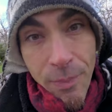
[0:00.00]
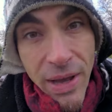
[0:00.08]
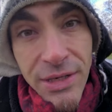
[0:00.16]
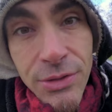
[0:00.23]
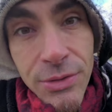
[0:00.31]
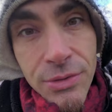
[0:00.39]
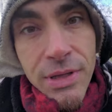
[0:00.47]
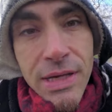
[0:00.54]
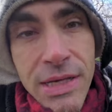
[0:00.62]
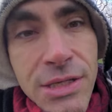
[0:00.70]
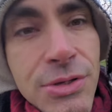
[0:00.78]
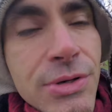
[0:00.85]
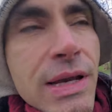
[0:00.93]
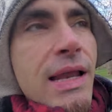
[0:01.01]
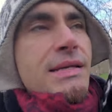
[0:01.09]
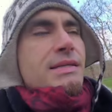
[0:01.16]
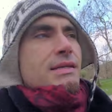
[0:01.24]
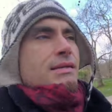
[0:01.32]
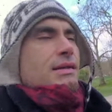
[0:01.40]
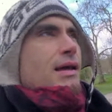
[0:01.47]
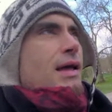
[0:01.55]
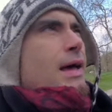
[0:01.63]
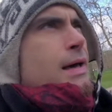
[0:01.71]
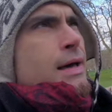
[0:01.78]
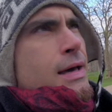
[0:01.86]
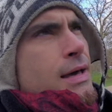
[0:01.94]
Back to the history lesson.
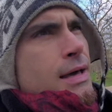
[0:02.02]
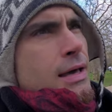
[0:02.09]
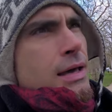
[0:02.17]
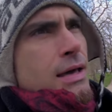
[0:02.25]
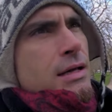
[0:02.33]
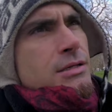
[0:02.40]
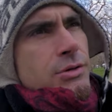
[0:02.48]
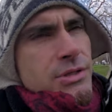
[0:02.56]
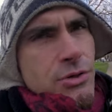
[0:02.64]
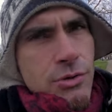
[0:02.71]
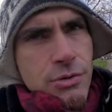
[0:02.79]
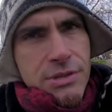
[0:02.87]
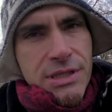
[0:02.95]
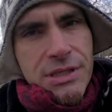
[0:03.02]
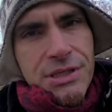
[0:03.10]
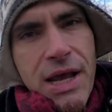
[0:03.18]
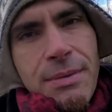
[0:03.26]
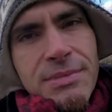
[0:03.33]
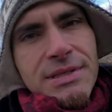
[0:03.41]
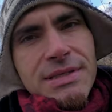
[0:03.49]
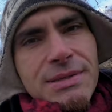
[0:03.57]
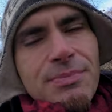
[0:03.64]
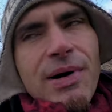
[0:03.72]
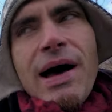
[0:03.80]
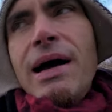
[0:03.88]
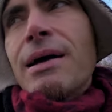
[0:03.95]
Uh, so it's called Saint James
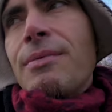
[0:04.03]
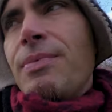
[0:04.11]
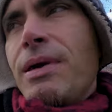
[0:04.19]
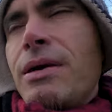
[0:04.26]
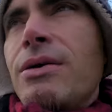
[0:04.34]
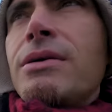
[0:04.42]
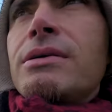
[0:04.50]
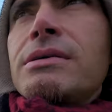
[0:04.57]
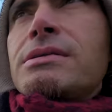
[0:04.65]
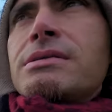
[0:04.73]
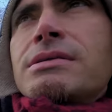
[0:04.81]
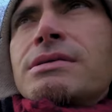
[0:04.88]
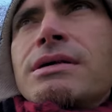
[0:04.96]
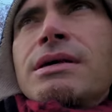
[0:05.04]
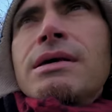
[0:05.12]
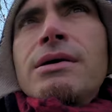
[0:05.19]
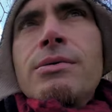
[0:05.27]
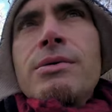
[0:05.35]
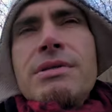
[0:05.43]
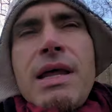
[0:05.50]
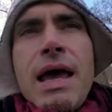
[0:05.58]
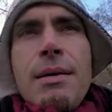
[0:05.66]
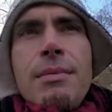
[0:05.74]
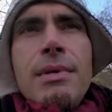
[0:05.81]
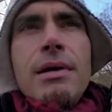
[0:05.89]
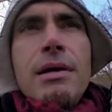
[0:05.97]
Park because it was
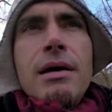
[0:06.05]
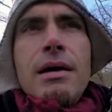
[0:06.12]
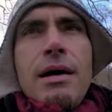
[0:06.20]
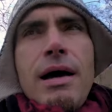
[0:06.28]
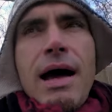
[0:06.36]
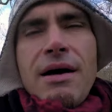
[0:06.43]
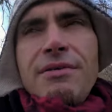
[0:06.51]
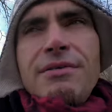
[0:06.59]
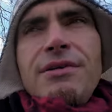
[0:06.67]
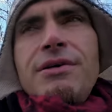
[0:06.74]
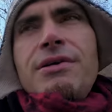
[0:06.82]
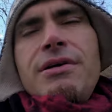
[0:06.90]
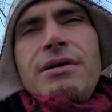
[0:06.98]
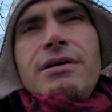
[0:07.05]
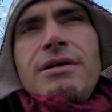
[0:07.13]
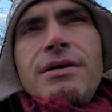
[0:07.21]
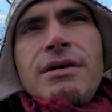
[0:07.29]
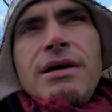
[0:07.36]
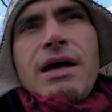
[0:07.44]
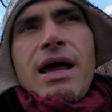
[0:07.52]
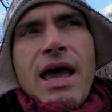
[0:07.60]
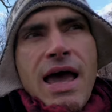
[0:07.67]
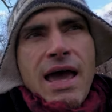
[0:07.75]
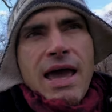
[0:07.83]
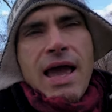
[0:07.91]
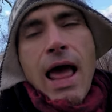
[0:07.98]
named after
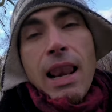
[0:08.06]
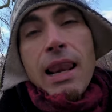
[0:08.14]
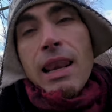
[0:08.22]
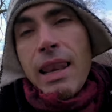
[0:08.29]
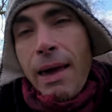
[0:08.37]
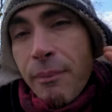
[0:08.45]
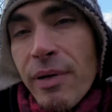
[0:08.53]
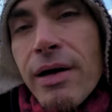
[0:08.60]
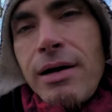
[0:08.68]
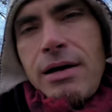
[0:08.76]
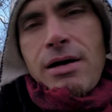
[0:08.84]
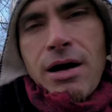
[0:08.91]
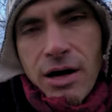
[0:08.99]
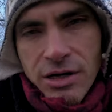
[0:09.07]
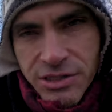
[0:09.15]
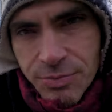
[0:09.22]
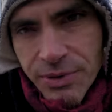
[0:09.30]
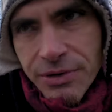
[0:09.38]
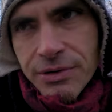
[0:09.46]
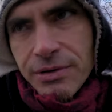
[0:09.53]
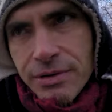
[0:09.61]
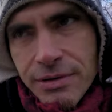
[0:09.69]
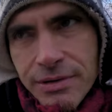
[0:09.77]
a leper hospital,